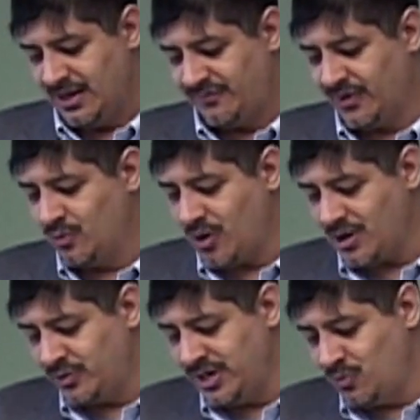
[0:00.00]
For
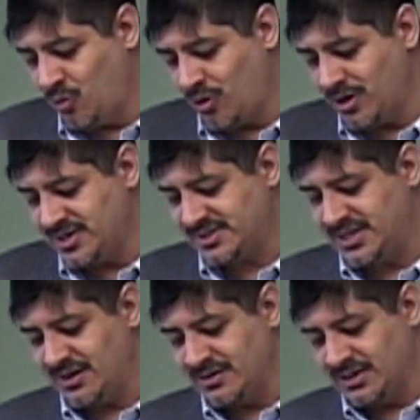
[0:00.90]
what reward is
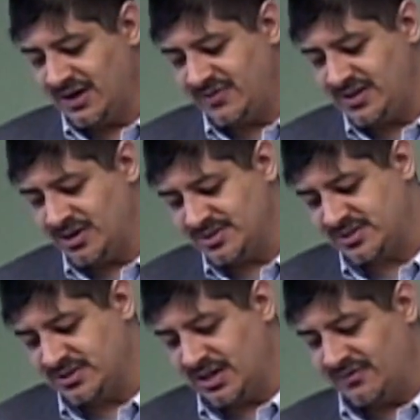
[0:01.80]
there in loving those
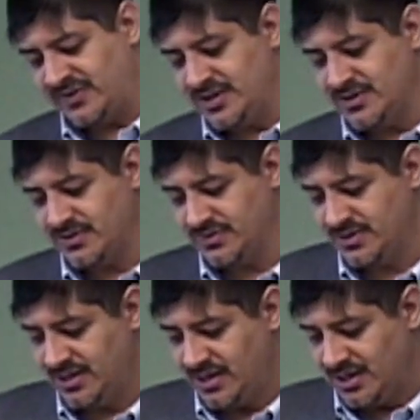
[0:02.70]
who love you?
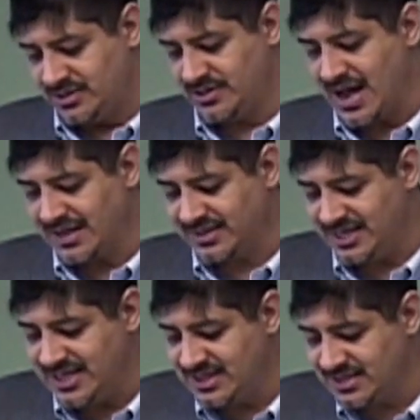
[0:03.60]
Do not the
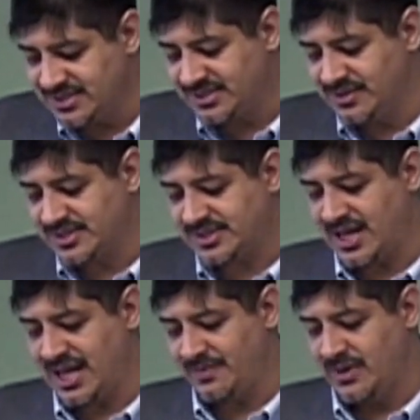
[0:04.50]
heathens do the
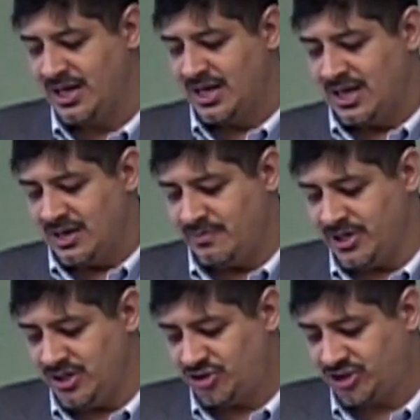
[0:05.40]
same?
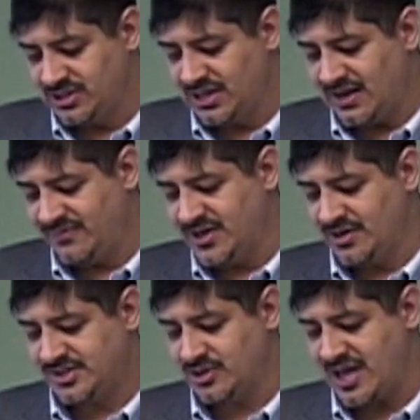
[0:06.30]
But you should love
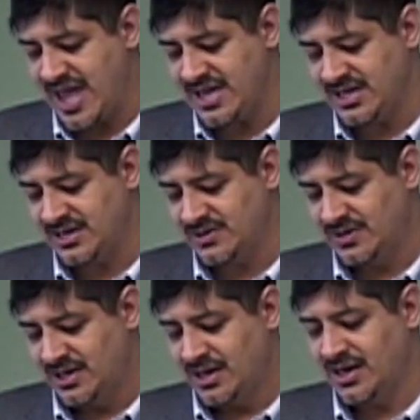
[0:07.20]
those who hate you,
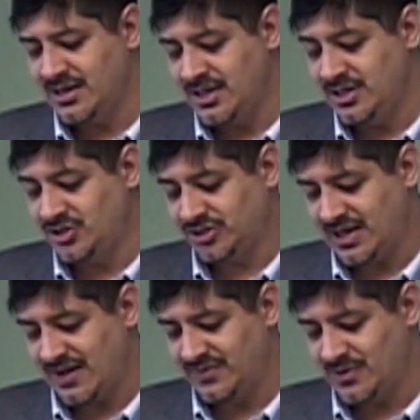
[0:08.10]
and then you shall
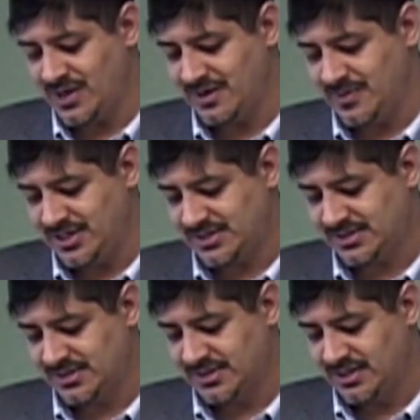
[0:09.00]
have no enemies.